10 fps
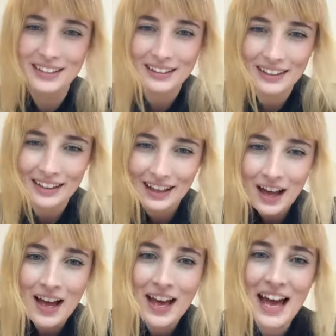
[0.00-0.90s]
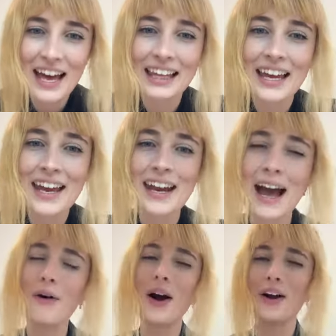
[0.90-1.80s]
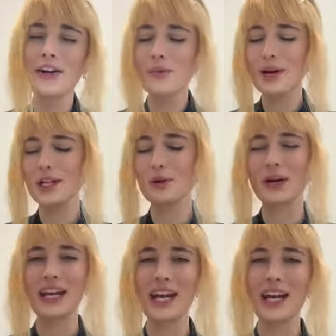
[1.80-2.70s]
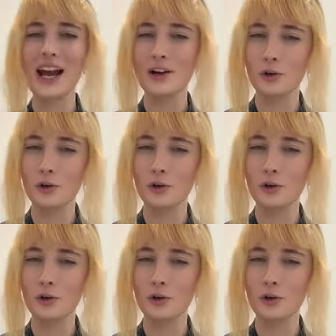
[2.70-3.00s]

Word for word: Ellen, how are you, my queen?